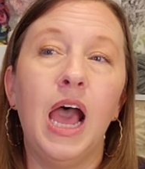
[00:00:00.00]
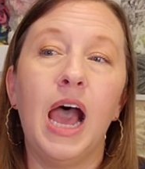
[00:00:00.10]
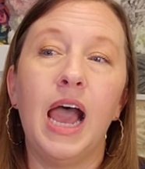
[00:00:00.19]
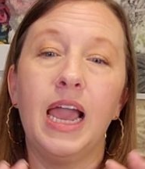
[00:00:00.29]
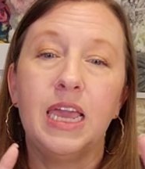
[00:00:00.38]

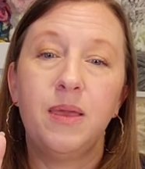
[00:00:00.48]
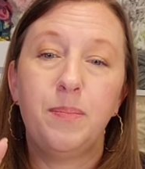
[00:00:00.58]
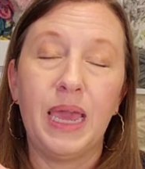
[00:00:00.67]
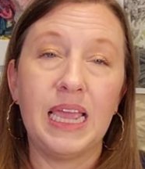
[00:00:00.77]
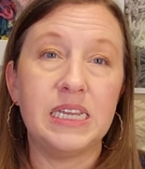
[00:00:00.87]
I
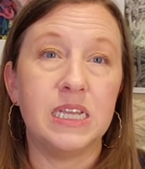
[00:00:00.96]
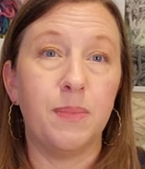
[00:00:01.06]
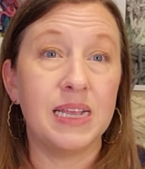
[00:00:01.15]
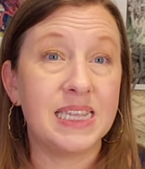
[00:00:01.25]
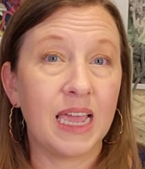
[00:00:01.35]
painted
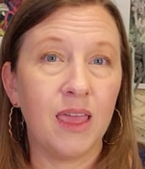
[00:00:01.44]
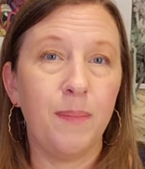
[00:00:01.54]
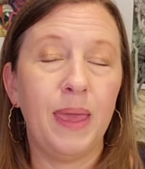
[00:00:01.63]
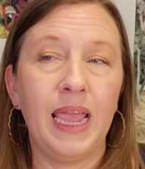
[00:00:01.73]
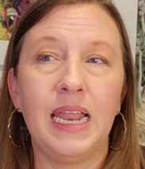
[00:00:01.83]
my
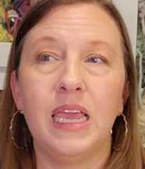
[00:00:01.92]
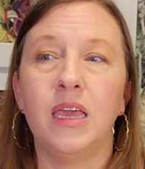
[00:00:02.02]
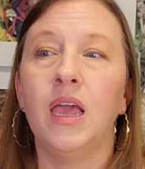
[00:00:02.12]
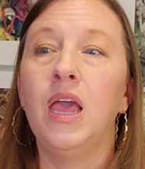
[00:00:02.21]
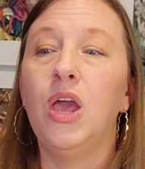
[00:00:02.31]
second
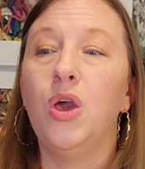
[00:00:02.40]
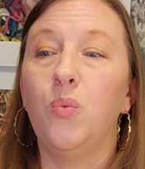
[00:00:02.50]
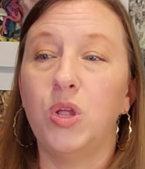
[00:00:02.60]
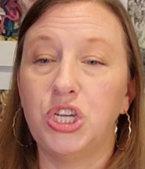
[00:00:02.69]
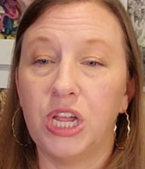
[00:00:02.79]
painting,
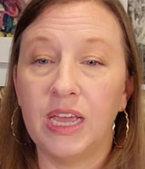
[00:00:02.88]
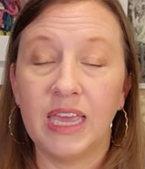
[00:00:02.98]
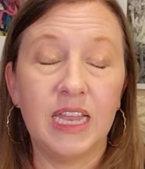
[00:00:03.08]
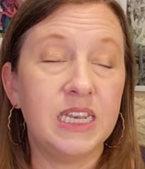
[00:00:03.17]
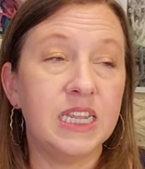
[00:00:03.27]
which
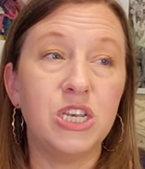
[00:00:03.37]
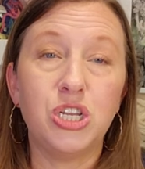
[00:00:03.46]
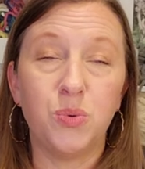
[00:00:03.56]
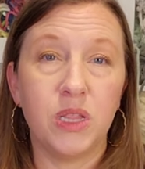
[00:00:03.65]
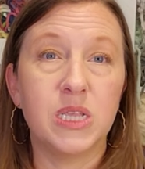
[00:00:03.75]
again, didn't
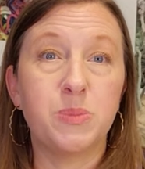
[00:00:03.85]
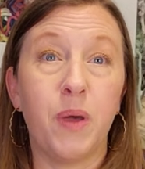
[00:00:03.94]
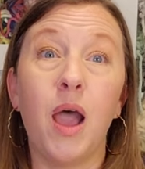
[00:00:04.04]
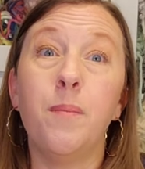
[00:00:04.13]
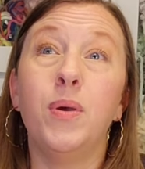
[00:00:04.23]
do on the
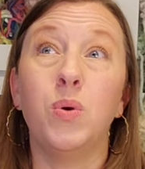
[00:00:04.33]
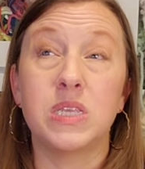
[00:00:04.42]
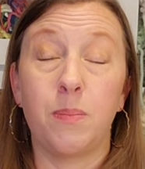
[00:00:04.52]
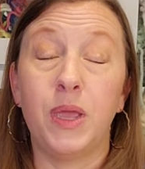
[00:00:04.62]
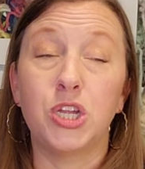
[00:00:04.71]
spot, but
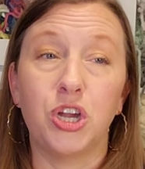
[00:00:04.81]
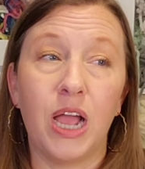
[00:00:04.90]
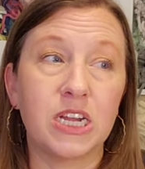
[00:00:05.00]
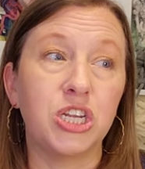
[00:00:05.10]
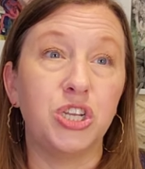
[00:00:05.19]
was a picture
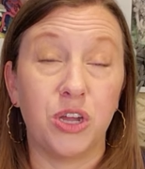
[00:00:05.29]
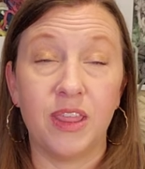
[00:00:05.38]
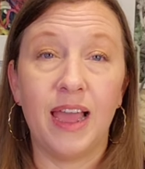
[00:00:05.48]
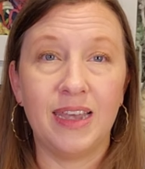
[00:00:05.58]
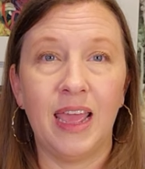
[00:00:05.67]
I actually took
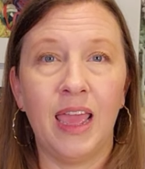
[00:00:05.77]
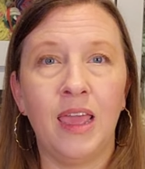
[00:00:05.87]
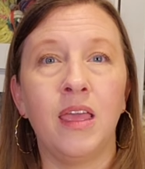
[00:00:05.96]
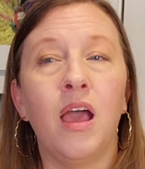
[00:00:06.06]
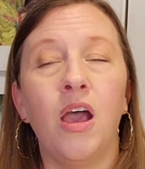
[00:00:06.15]
that
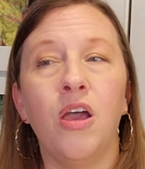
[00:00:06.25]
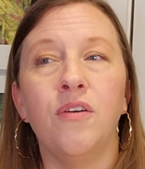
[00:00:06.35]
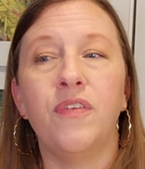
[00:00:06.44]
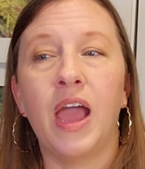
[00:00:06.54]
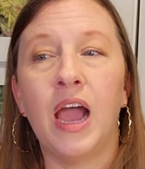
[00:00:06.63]
day
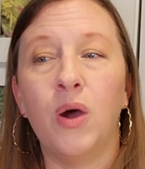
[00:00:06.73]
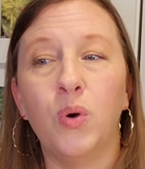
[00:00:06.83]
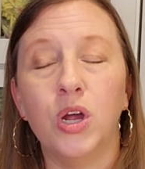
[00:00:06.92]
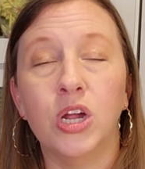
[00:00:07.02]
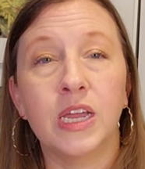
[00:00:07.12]
of
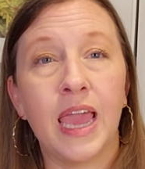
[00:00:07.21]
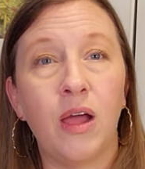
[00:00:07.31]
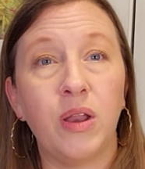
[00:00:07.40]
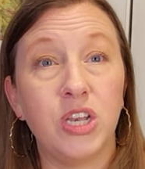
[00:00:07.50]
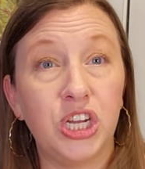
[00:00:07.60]
our
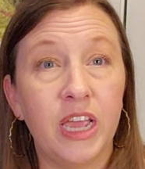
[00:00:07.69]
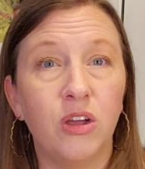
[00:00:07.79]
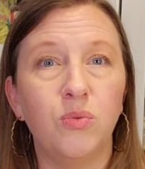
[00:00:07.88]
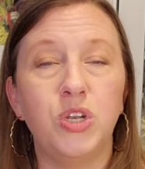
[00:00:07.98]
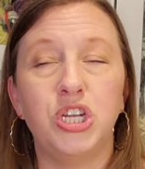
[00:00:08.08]
county
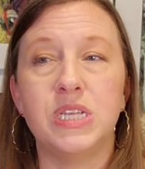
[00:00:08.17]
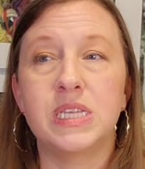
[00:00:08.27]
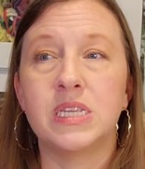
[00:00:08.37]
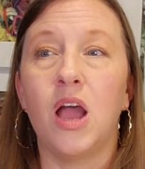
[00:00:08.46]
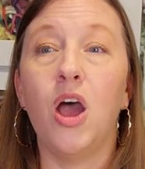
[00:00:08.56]
jail, which
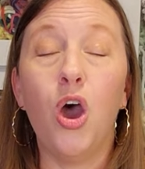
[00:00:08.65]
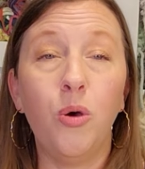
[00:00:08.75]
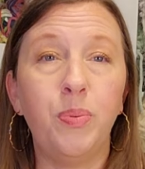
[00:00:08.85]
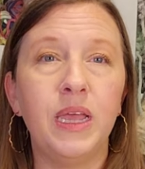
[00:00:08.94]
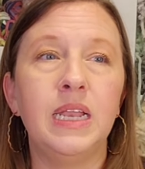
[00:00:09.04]
is not
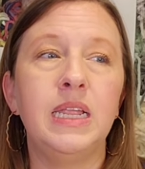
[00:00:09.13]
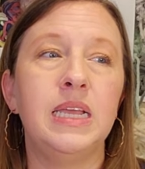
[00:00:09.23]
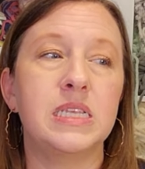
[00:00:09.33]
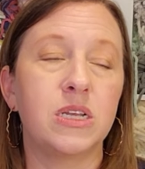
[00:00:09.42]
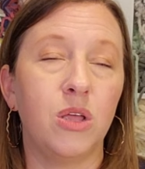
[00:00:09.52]
open.
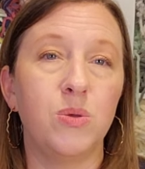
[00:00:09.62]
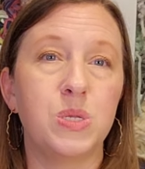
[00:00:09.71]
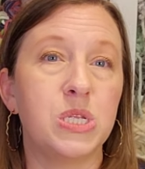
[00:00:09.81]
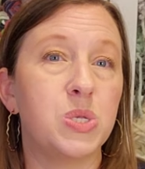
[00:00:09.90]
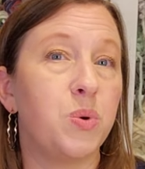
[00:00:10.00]
It's
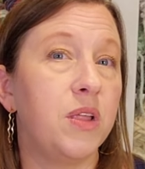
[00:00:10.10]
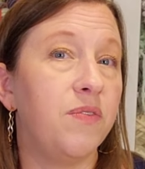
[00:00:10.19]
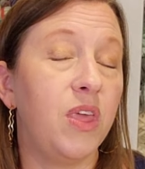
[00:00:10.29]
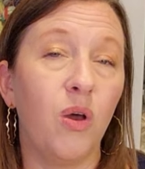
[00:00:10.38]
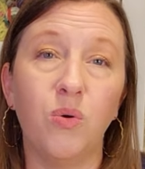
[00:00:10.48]
closed. It's one
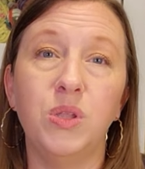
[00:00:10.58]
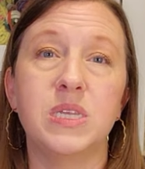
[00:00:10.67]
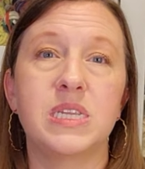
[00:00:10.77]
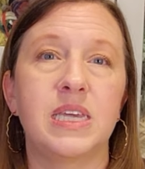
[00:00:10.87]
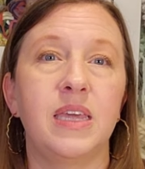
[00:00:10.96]
of the
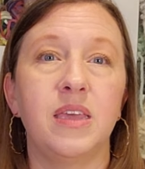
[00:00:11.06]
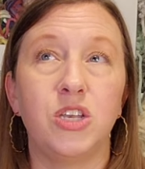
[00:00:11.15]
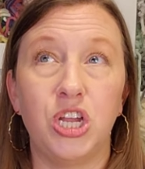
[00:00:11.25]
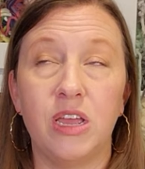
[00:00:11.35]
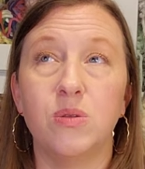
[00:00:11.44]
oldest
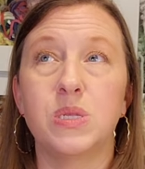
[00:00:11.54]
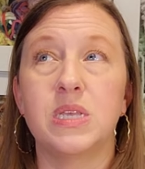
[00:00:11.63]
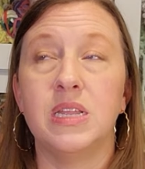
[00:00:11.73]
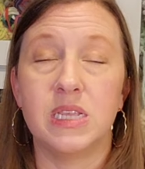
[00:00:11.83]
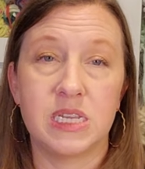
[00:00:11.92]
jails
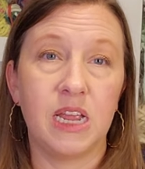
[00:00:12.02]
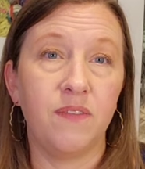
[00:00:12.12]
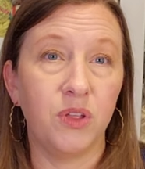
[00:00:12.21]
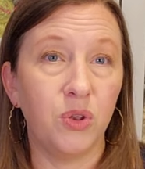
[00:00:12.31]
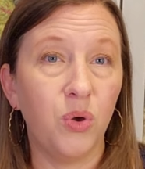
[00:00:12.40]
in the state
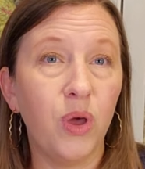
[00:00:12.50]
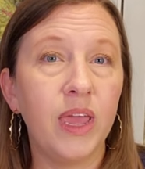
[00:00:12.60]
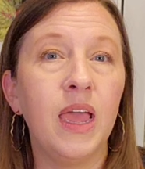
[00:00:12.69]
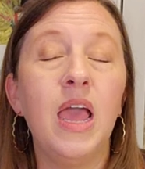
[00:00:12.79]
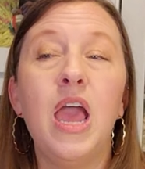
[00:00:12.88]
of
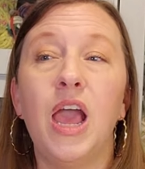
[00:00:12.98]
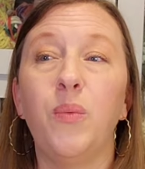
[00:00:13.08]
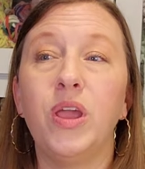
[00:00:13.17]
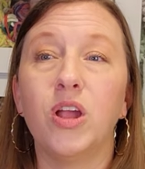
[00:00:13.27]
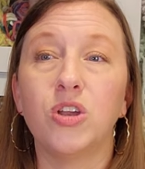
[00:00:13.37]
Illinois. And